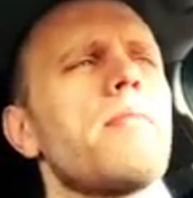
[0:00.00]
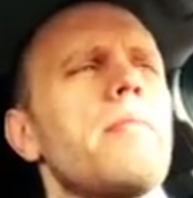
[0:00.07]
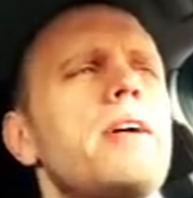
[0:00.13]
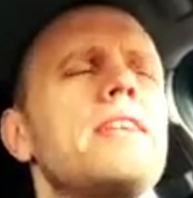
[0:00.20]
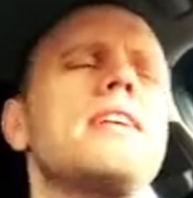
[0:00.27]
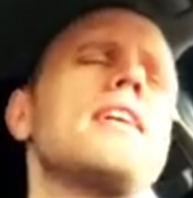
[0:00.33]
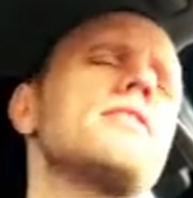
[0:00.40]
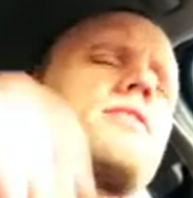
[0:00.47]

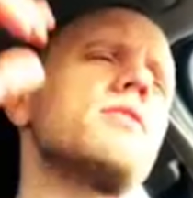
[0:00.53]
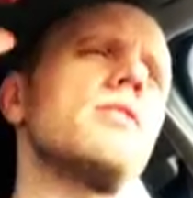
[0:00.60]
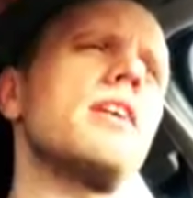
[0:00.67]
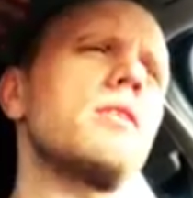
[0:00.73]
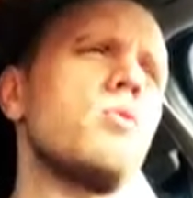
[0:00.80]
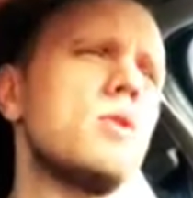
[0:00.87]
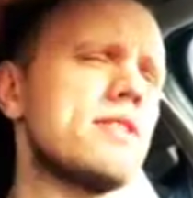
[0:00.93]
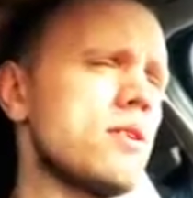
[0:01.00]
And yeah, so
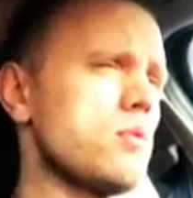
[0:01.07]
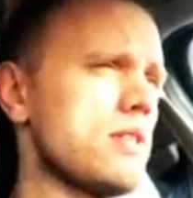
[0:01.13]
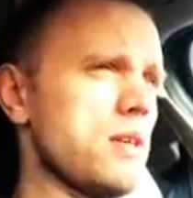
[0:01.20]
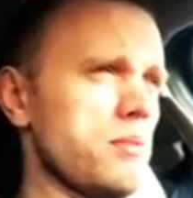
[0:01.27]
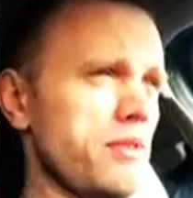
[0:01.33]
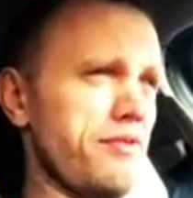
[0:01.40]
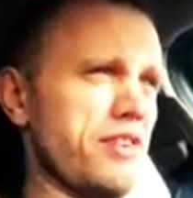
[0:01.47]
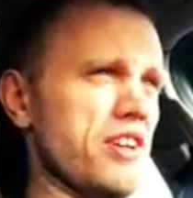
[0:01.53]
like once I was
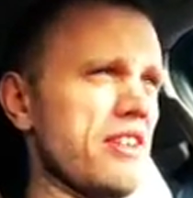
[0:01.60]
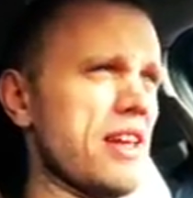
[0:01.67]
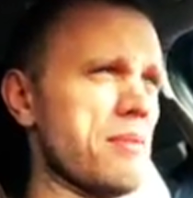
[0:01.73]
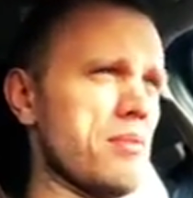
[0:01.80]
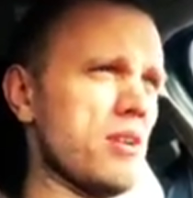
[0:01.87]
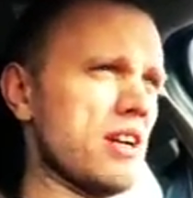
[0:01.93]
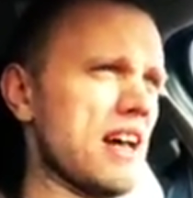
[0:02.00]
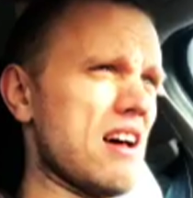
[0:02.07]
able to figure that
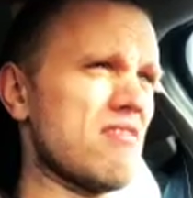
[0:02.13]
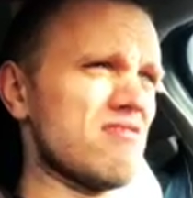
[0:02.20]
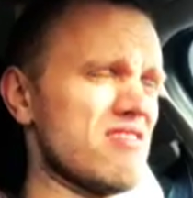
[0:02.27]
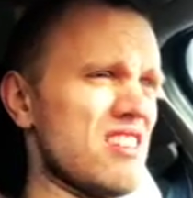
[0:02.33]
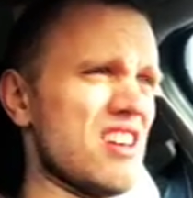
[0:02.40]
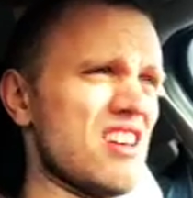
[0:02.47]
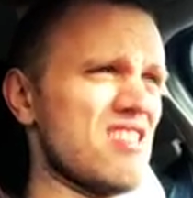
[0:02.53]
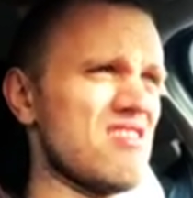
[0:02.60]
bug out,
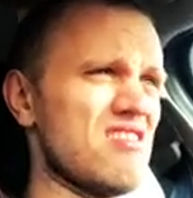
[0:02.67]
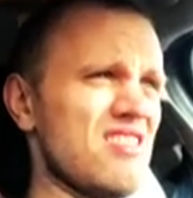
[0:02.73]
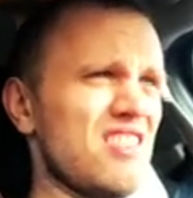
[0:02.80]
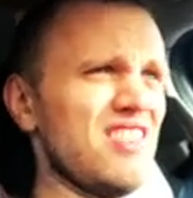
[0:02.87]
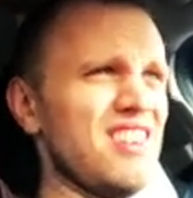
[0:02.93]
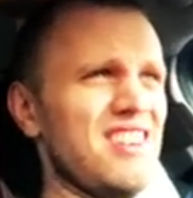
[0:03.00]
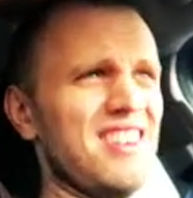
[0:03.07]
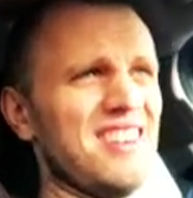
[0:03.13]
then
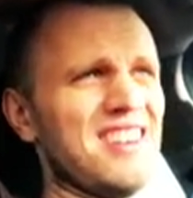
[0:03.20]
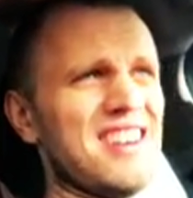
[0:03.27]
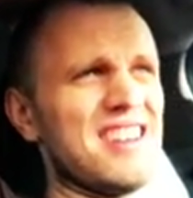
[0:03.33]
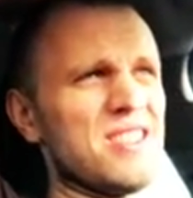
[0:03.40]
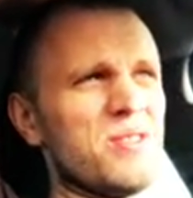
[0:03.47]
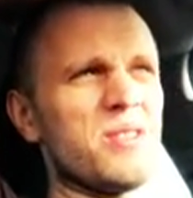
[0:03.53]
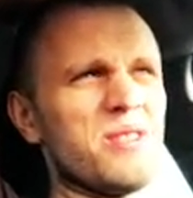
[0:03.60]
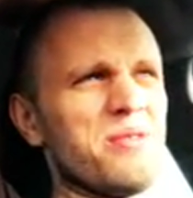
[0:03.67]
I
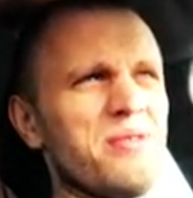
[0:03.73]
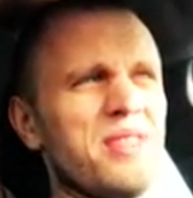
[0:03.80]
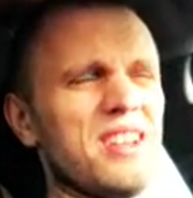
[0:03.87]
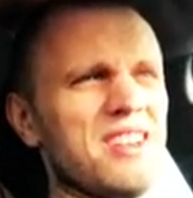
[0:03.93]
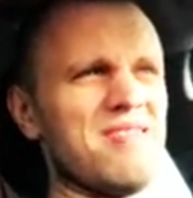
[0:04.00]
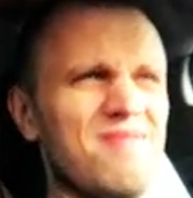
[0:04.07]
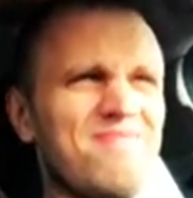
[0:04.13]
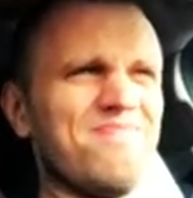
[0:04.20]
sort of,
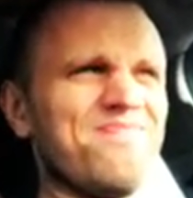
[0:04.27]
I